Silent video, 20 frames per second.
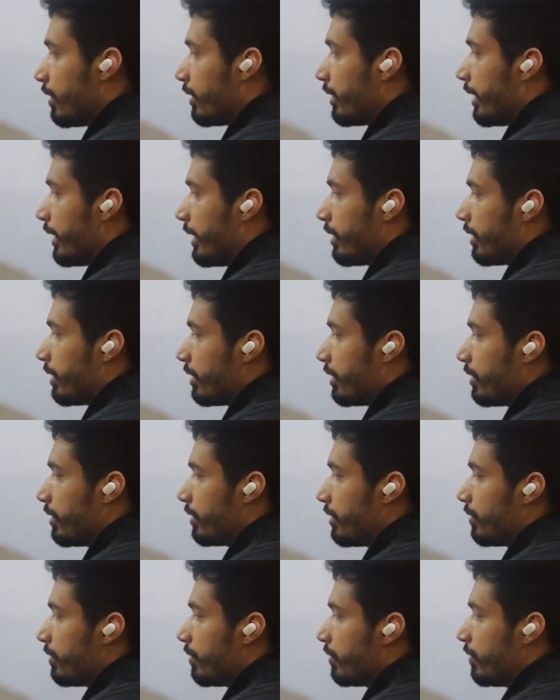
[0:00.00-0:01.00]
right?
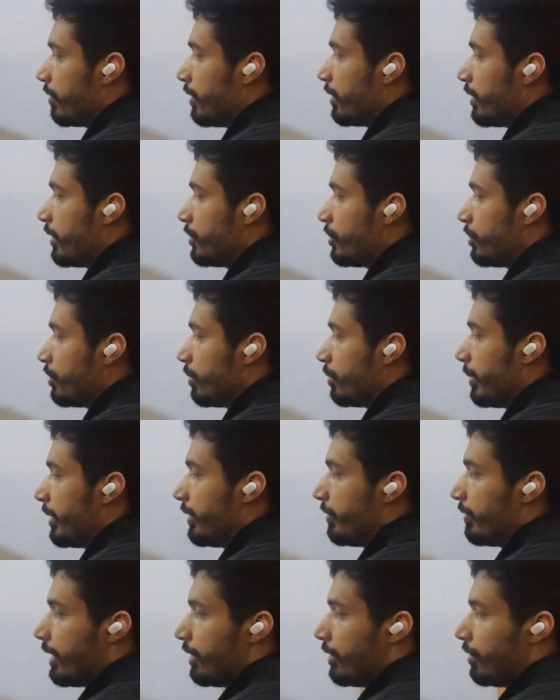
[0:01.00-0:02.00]
We will reach to the mid
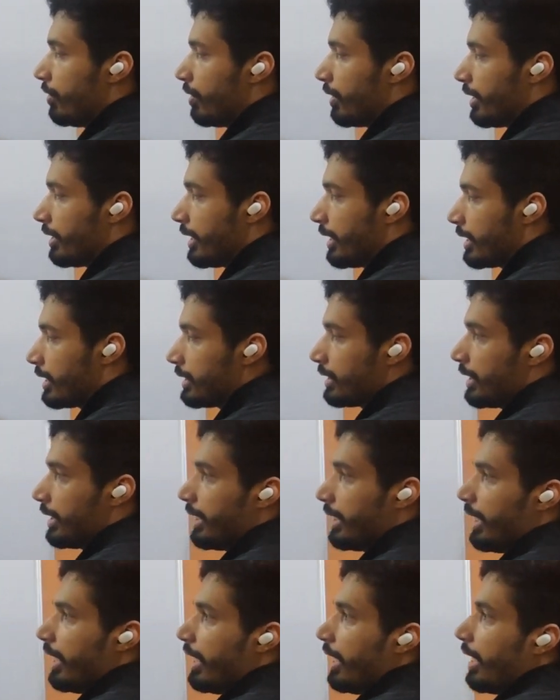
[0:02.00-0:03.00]
value, right? That is
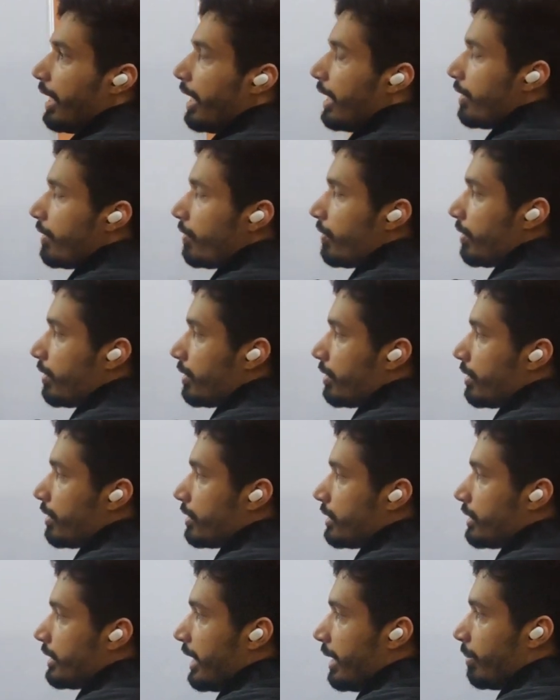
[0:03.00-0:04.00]
3, and the
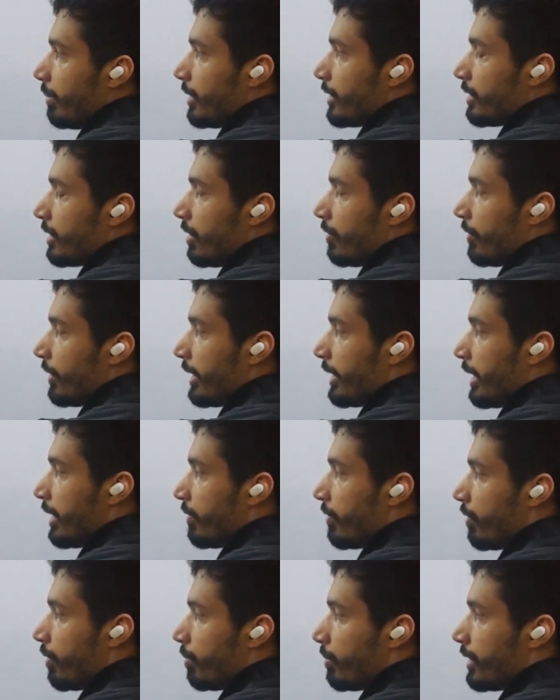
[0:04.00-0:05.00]
same result we get
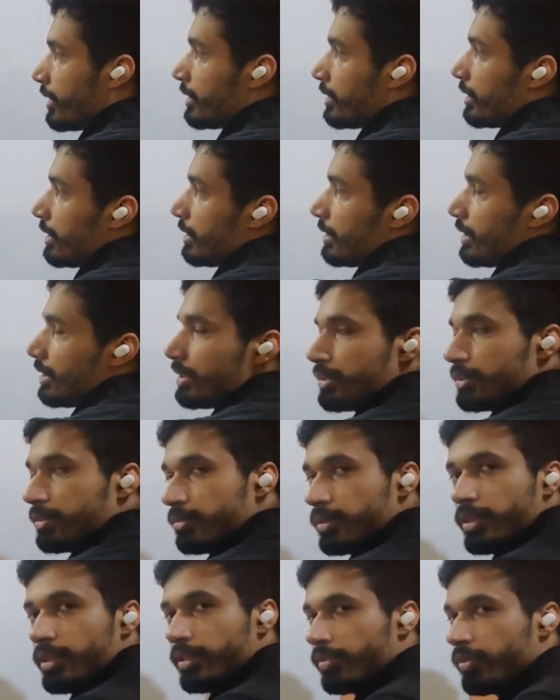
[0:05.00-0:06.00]
from this and this,
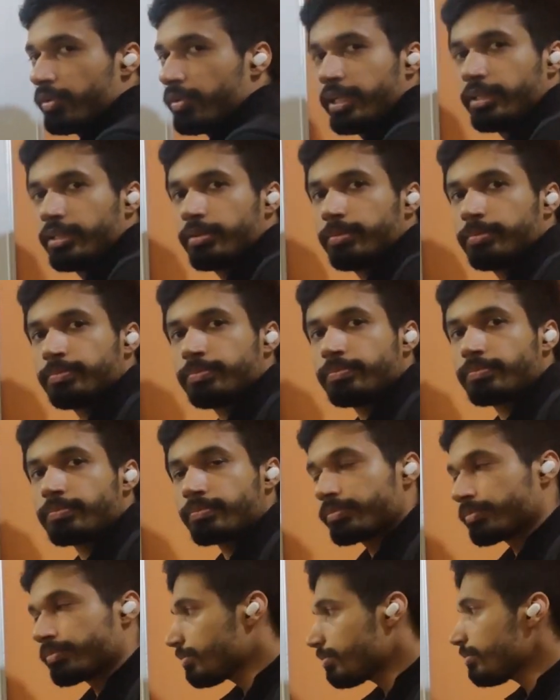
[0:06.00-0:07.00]
right?
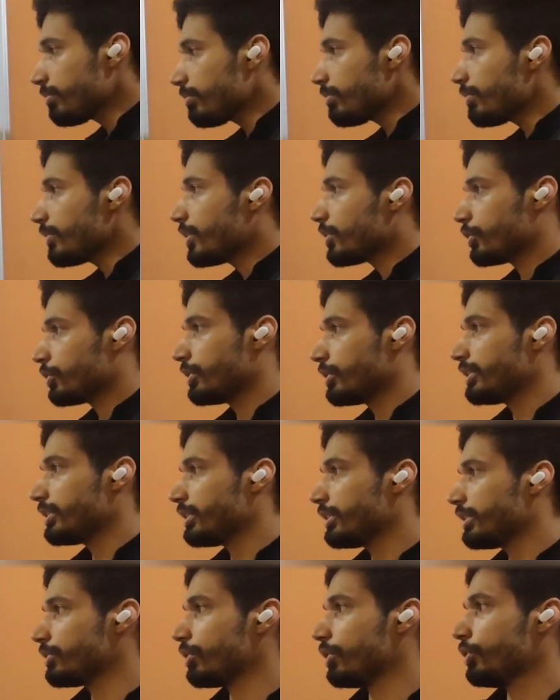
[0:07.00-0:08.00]
So this
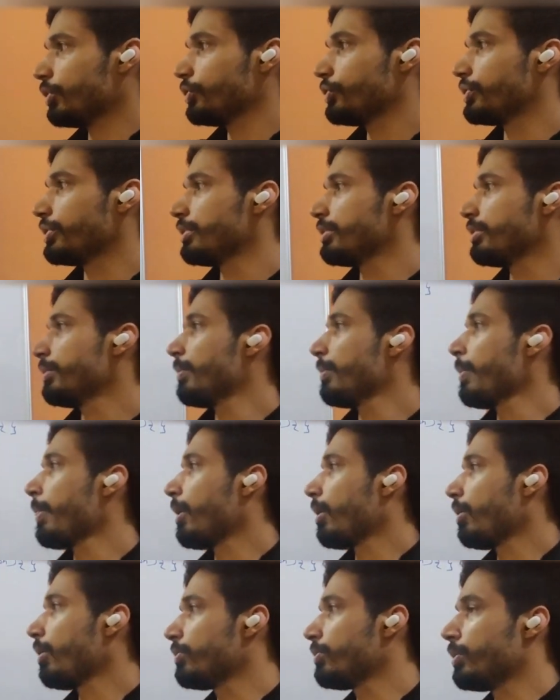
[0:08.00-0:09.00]
is the solution
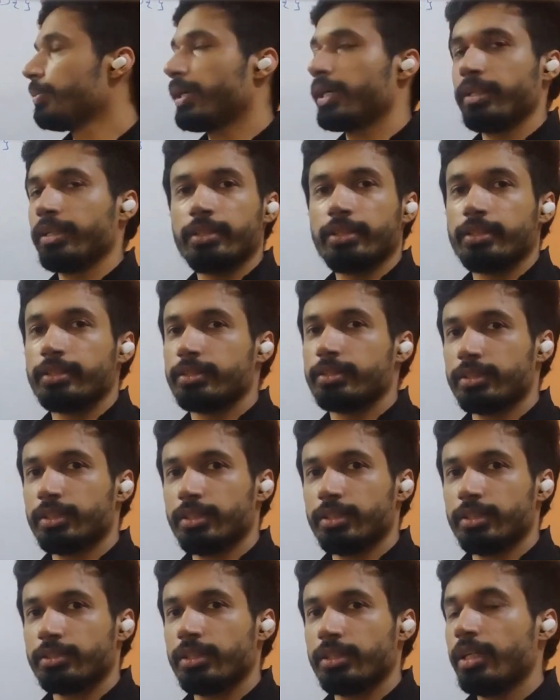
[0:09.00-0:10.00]
of the binary
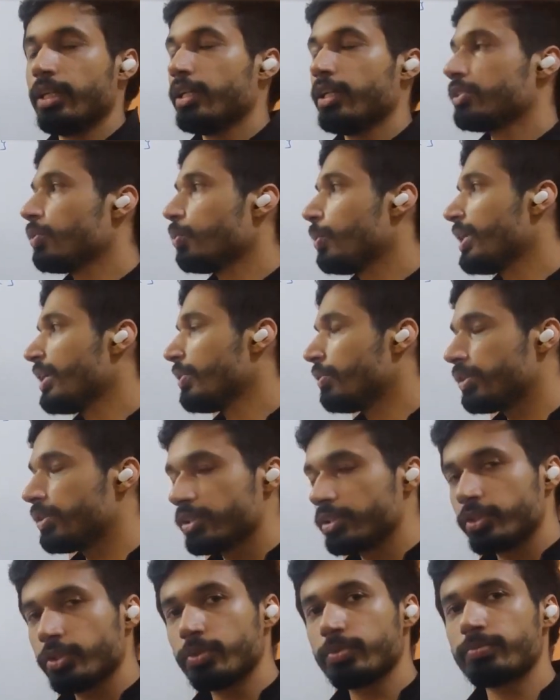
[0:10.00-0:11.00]
search. So whenever
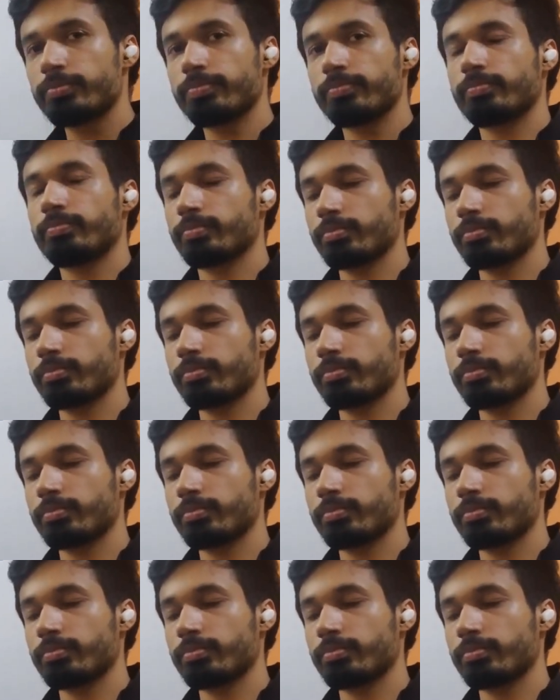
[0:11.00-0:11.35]
you